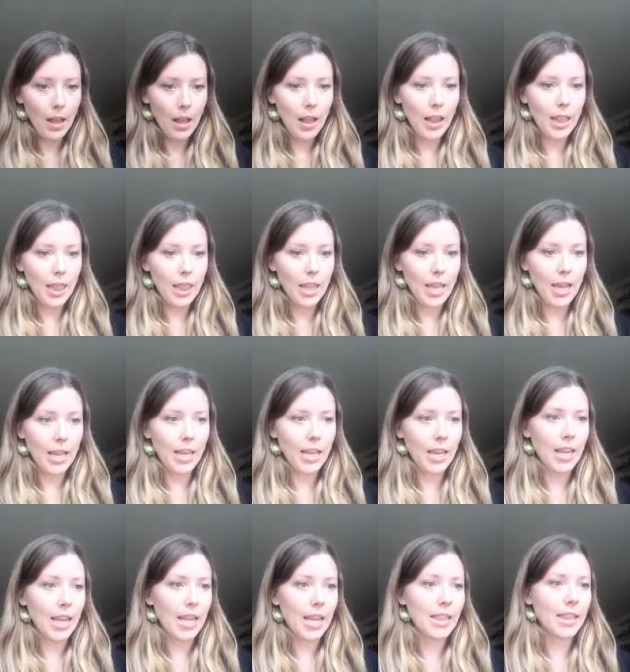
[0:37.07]
La la
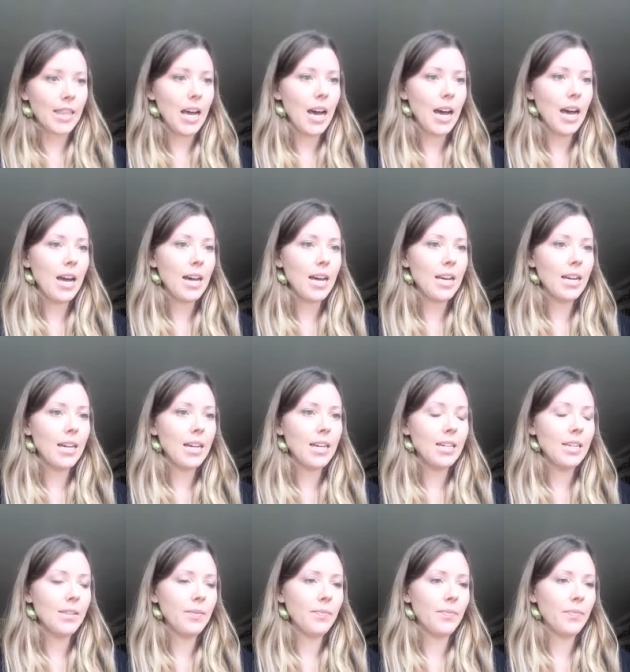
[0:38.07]
la la.
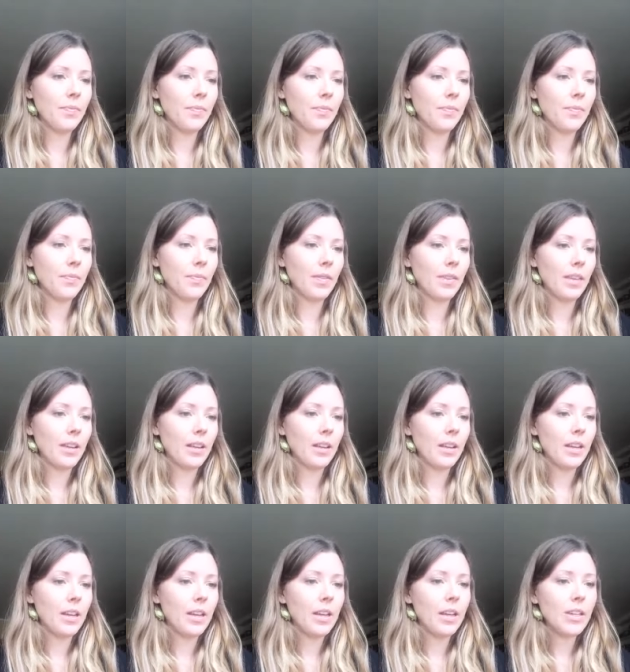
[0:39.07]

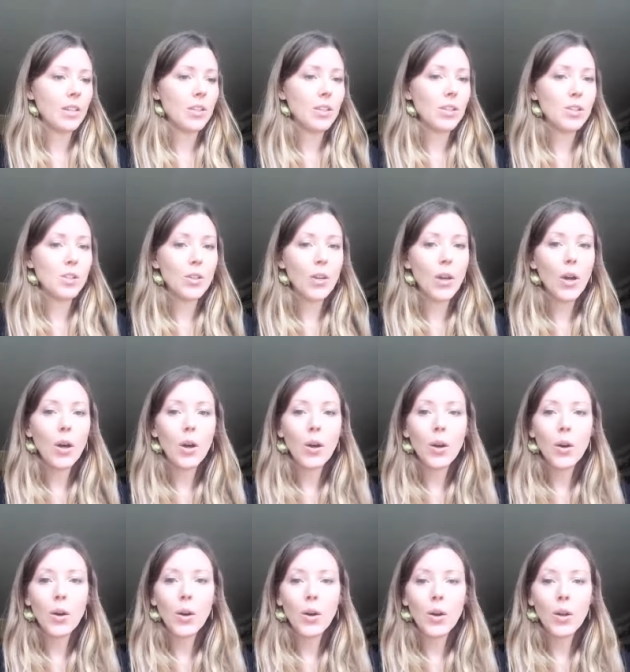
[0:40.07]

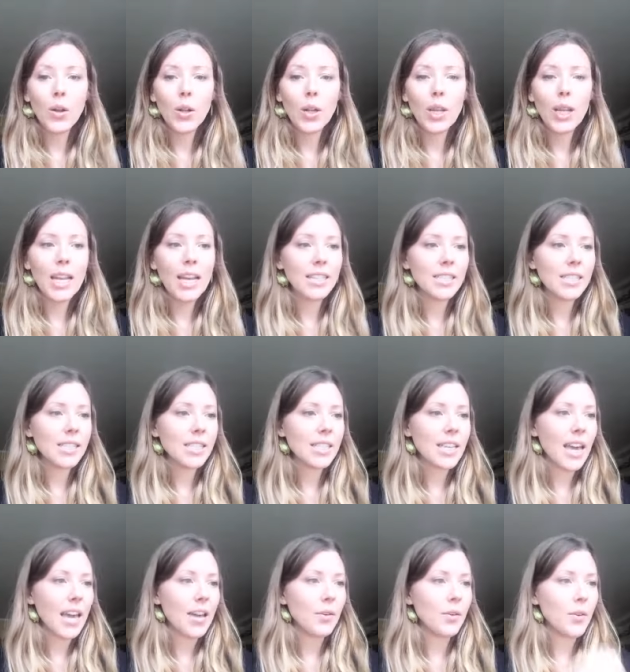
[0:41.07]
So let's
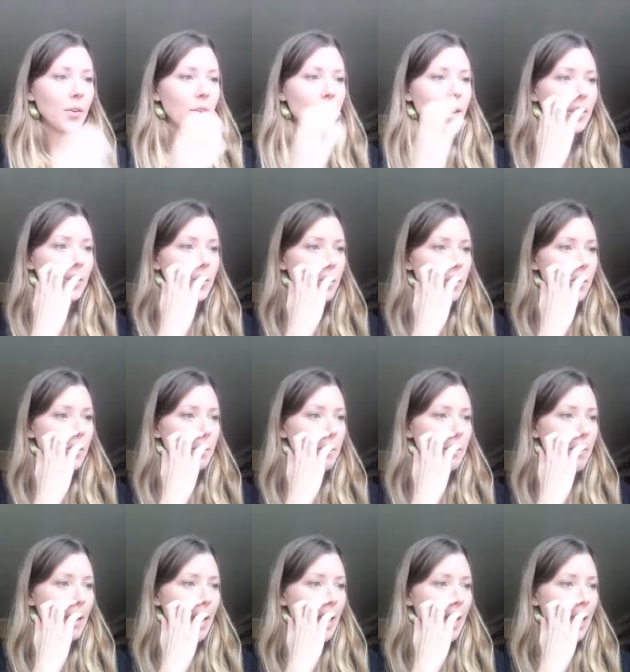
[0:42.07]
get rich and
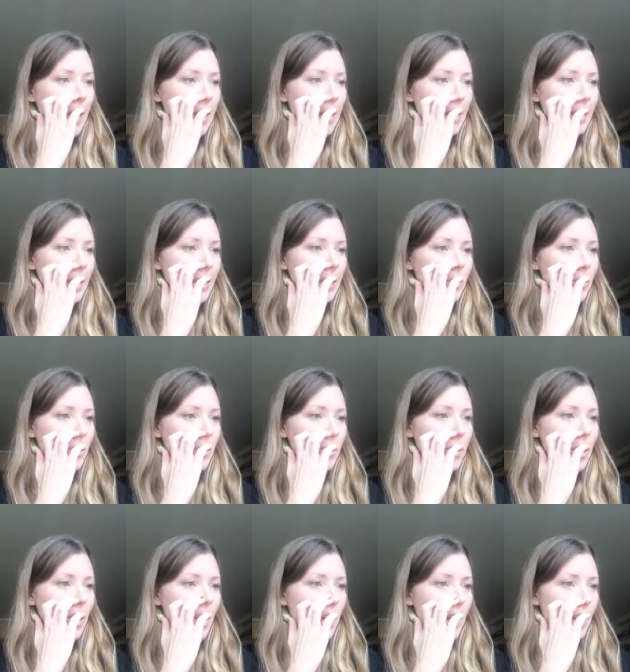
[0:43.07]
buy each
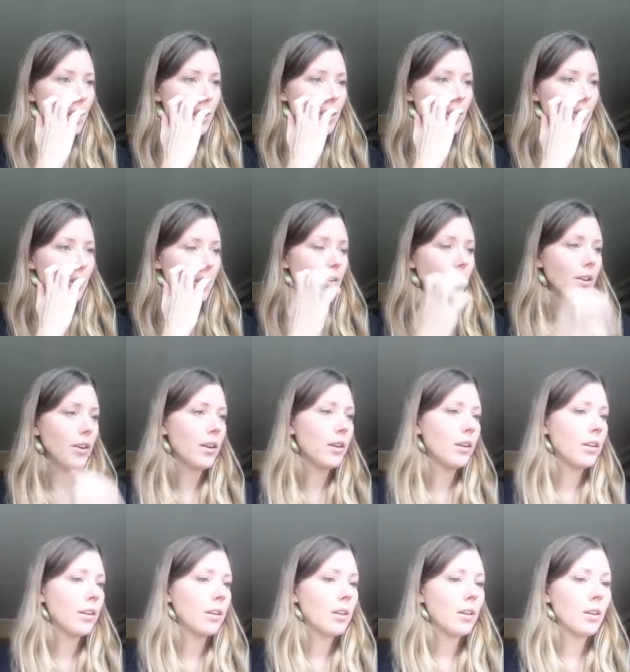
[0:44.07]
other
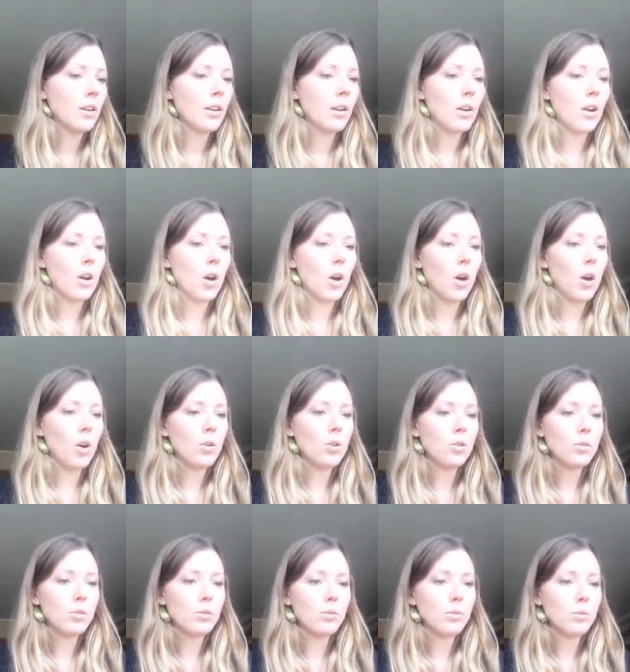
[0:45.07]

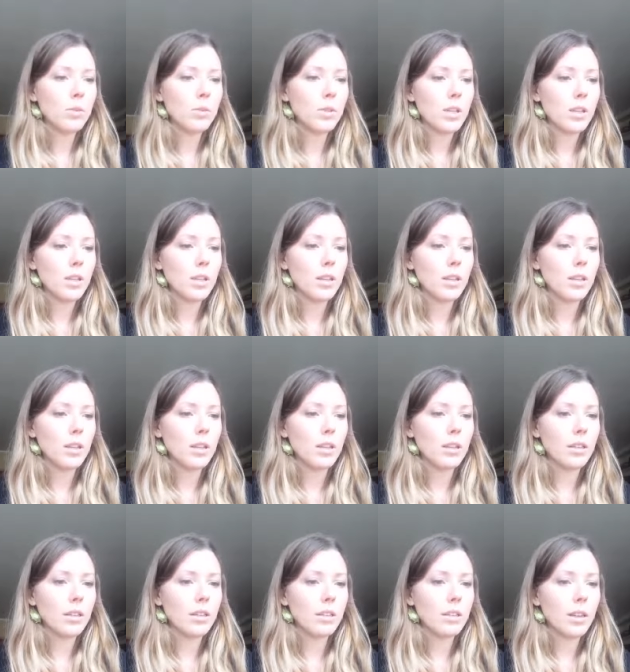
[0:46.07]
homes in the
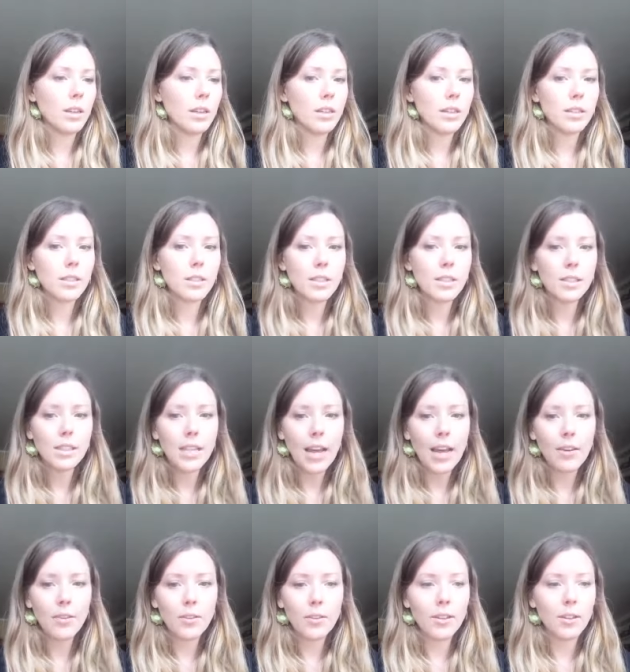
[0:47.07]

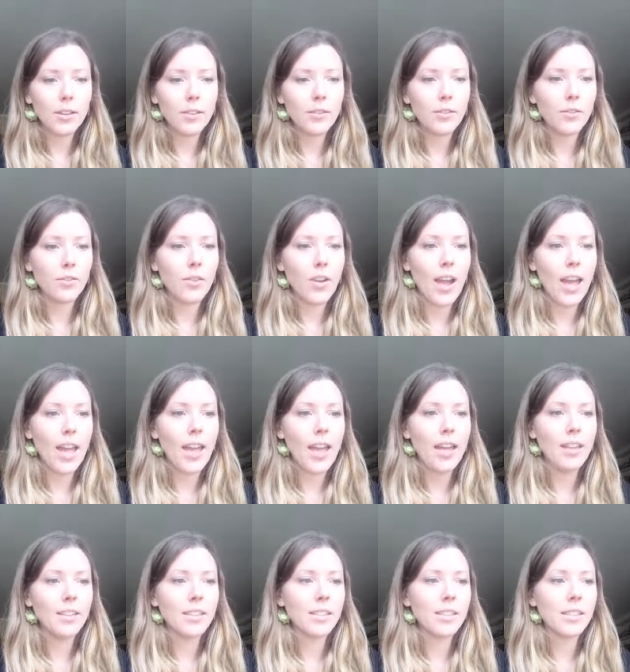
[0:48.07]
south of
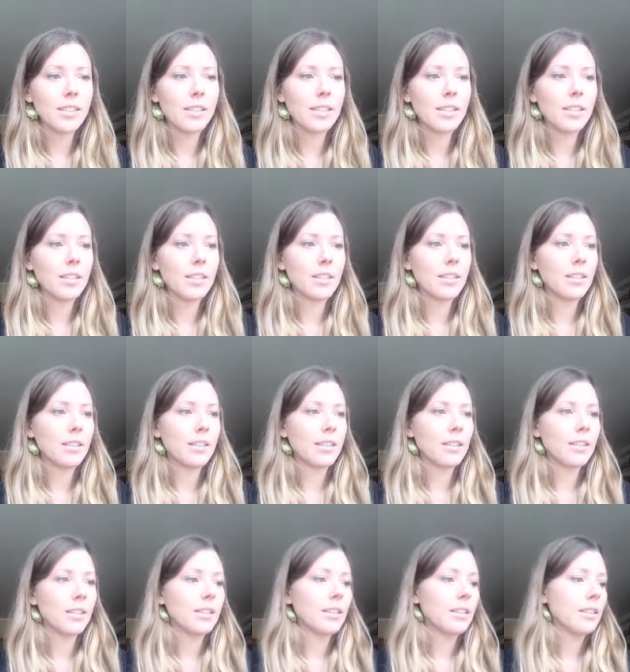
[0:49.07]
France.
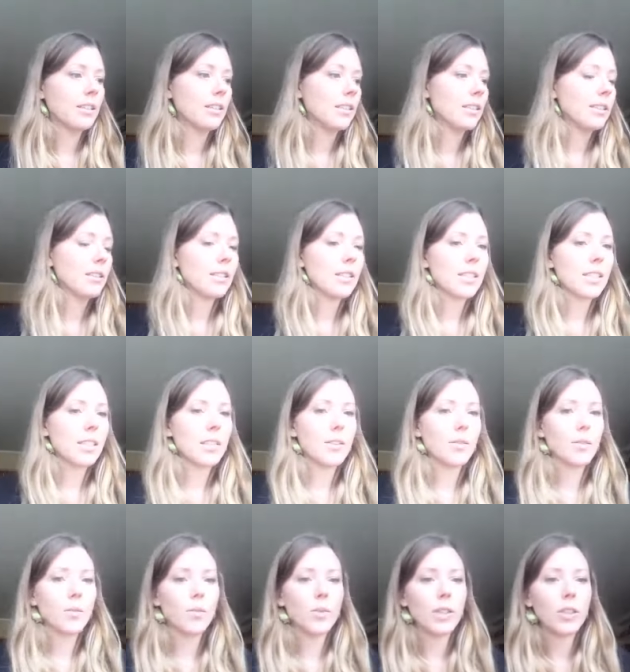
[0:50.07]
Let's get
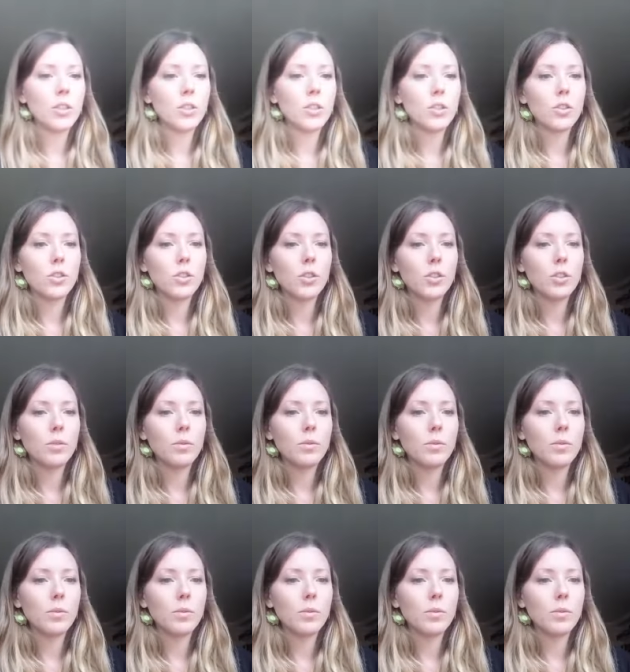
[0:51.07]
rich and